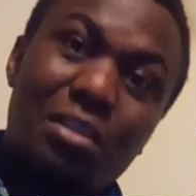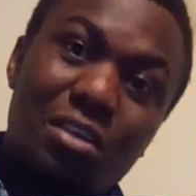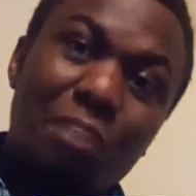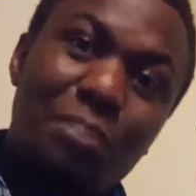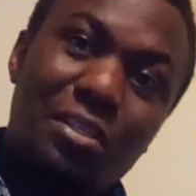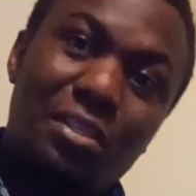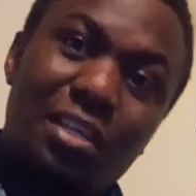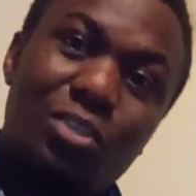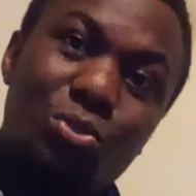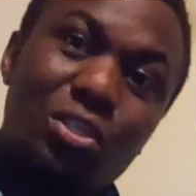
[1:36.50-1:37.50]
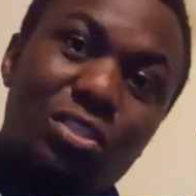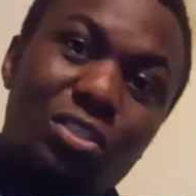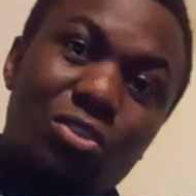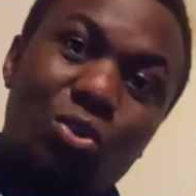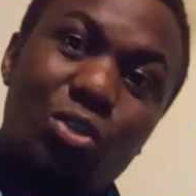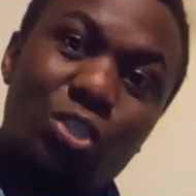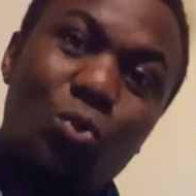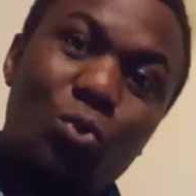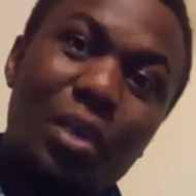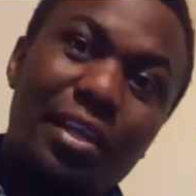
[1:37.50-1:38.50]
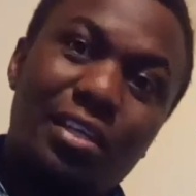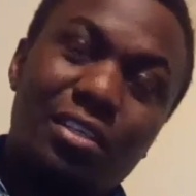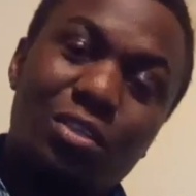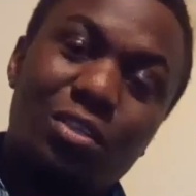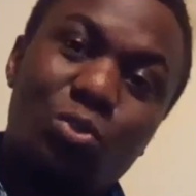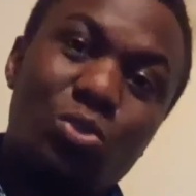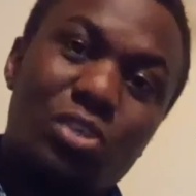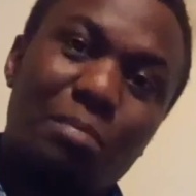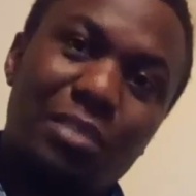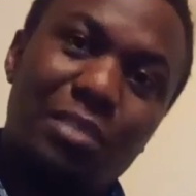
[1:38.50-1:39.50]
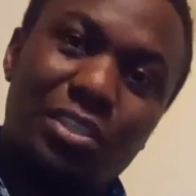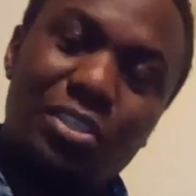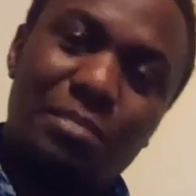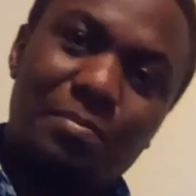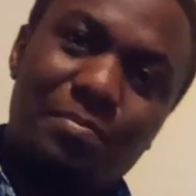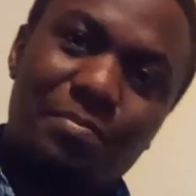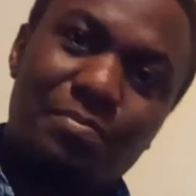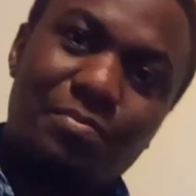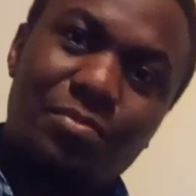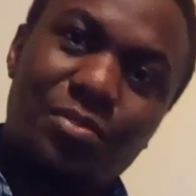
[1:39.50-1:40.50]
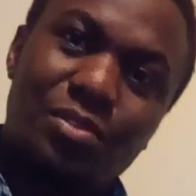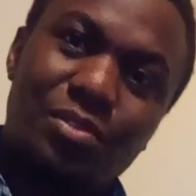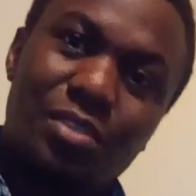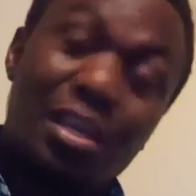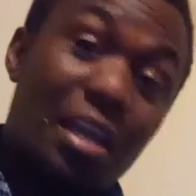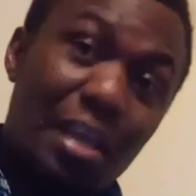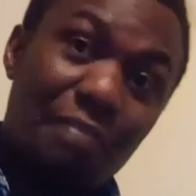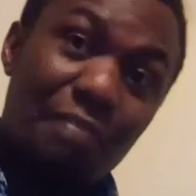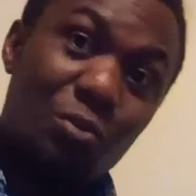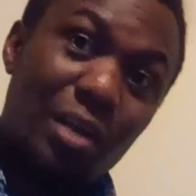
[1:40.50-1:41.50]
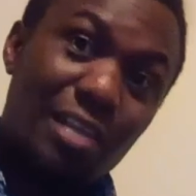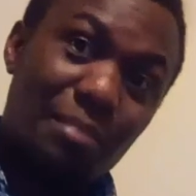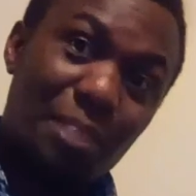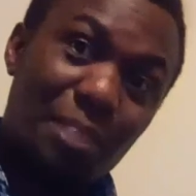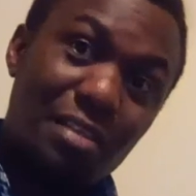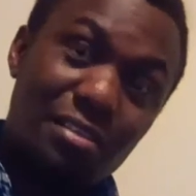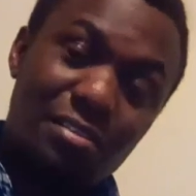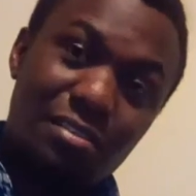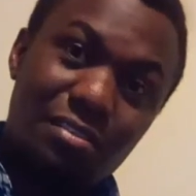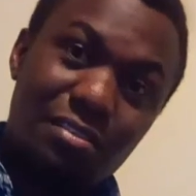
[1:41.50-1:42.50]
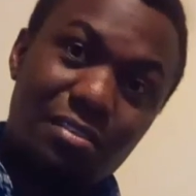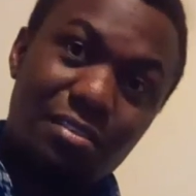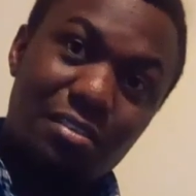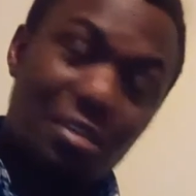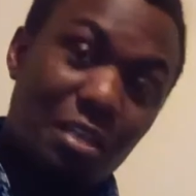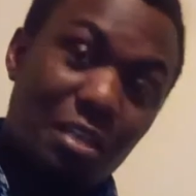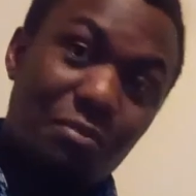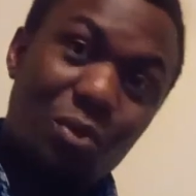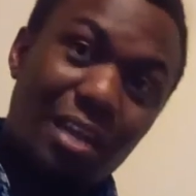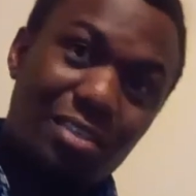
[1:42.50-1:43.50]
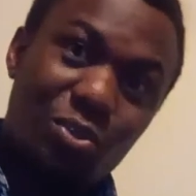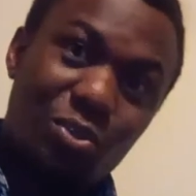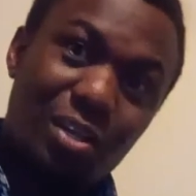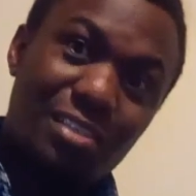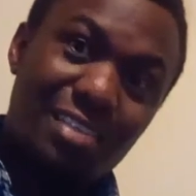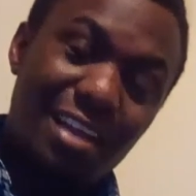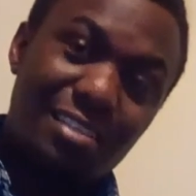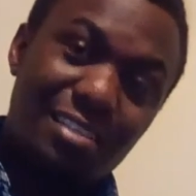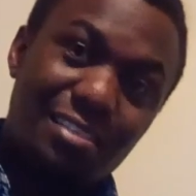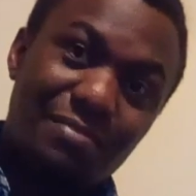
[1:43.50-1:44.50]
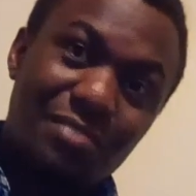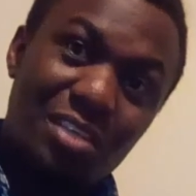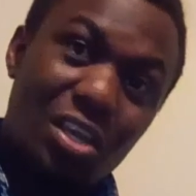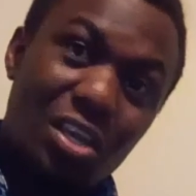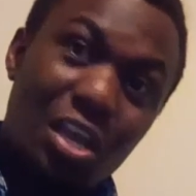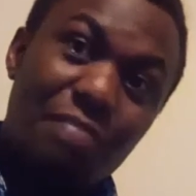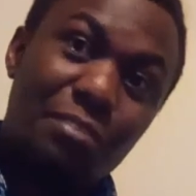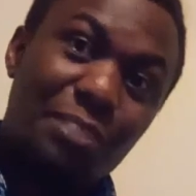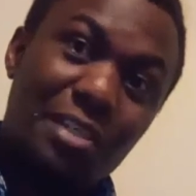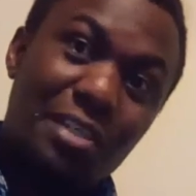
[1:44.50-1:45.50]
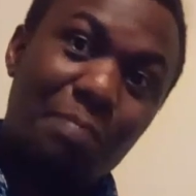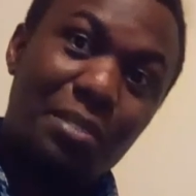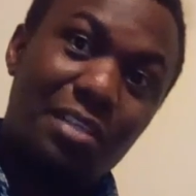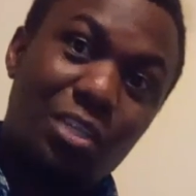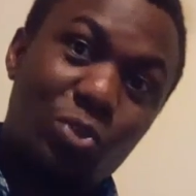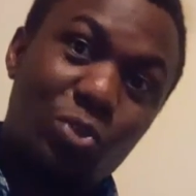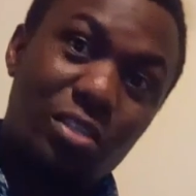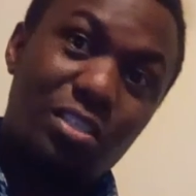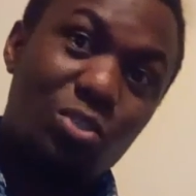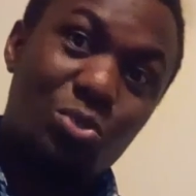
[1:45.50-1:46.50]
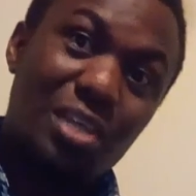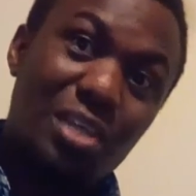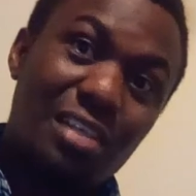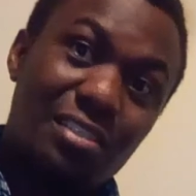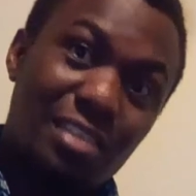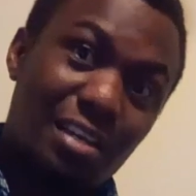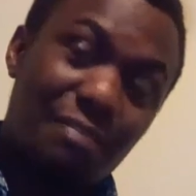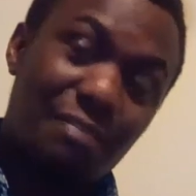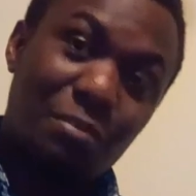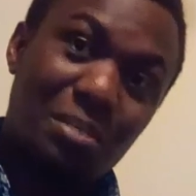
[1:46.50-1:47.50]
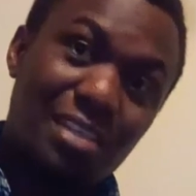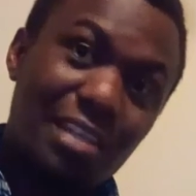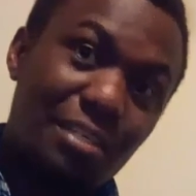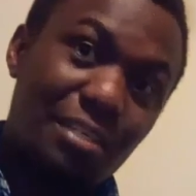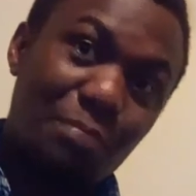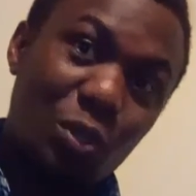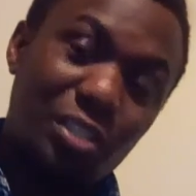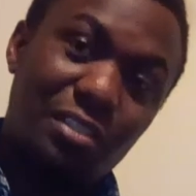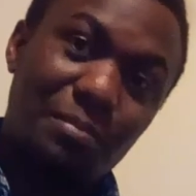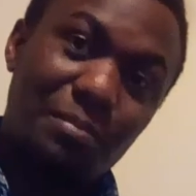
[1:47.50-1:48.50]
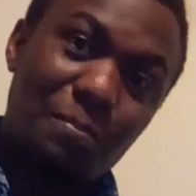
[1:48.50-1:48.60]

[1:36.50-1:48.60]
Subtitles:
company that you need or require to establish. Everyone has a basis. Everyone has got a start. Every big company that you are seeing today has started from a certain point.